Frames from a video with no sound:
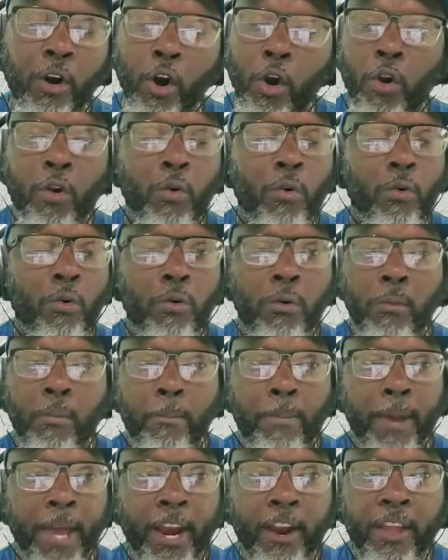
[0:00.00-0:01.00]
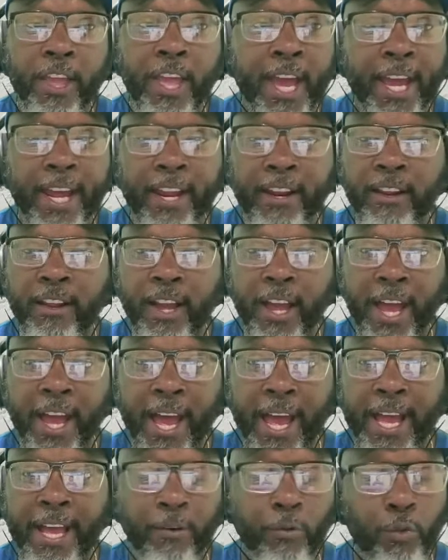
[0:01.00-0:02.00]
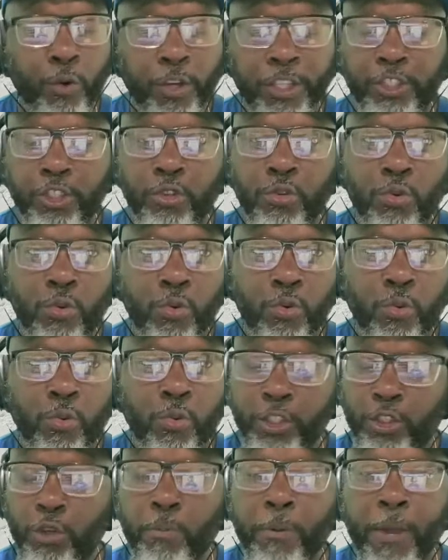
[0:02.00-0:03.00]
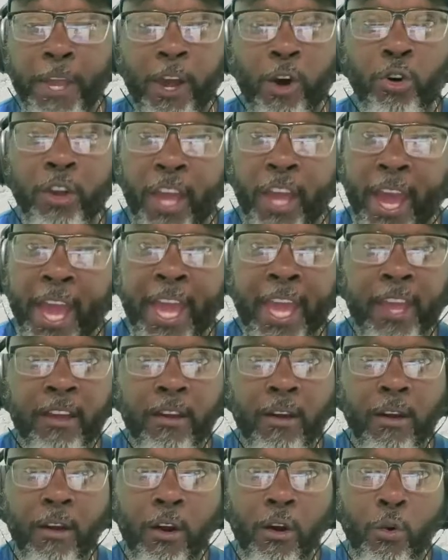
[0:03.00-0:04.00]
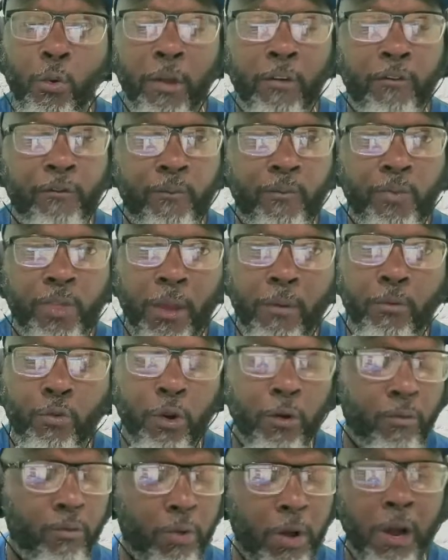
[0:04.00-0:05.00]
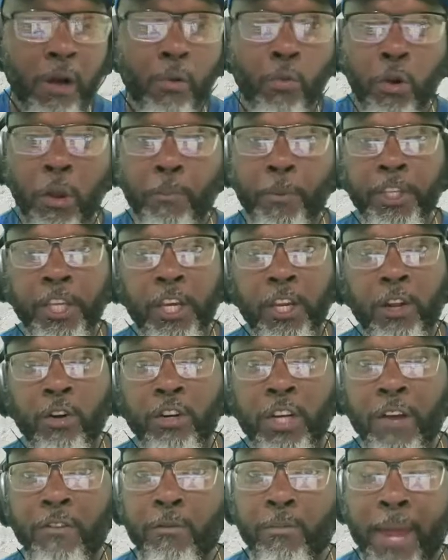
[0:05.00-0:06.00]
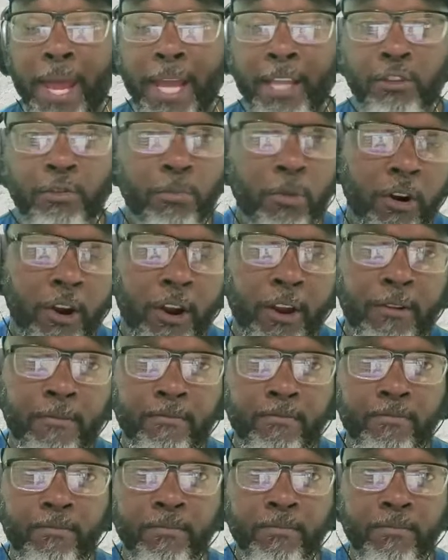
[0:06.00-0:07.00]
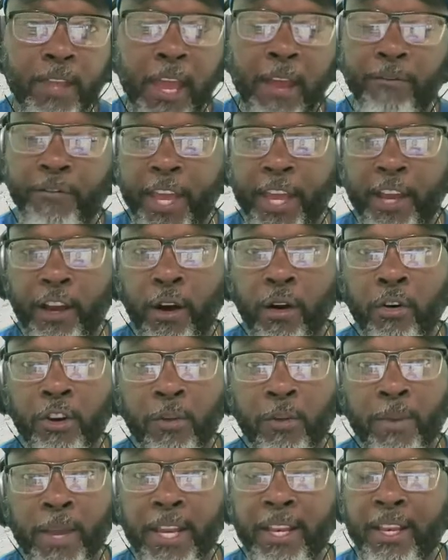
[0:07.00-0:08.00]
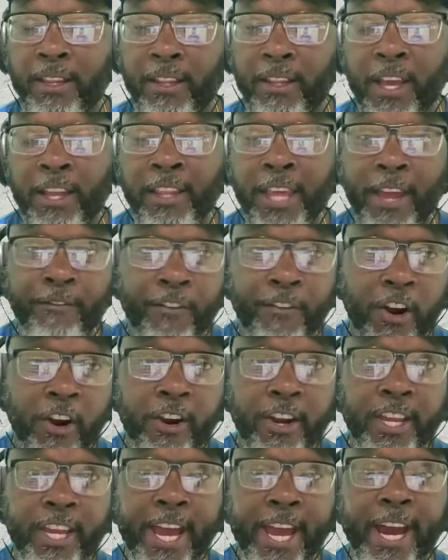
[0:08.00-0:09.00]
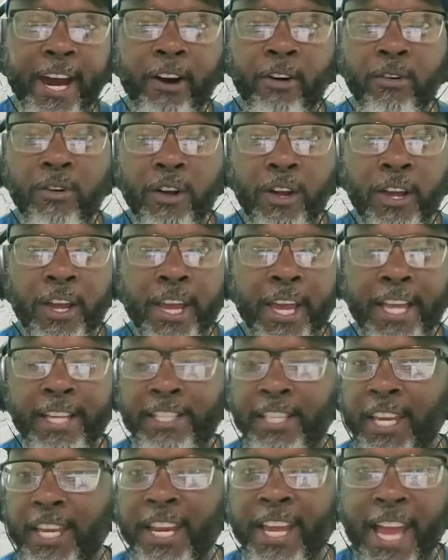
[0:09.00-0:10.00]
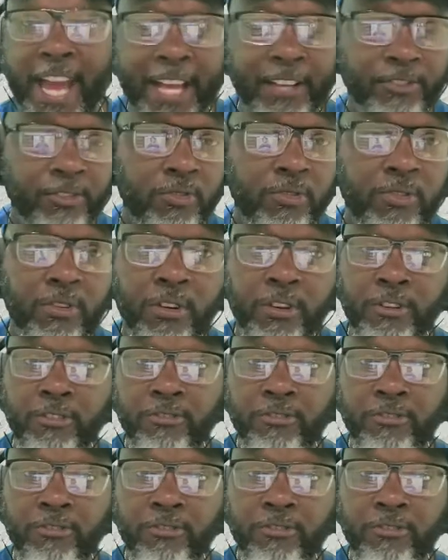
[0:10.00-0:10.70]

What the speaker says: Or better yet, would you be okay with Rick Pitino coming back tomorrow if they called him and they fired Cal? Is he the answer?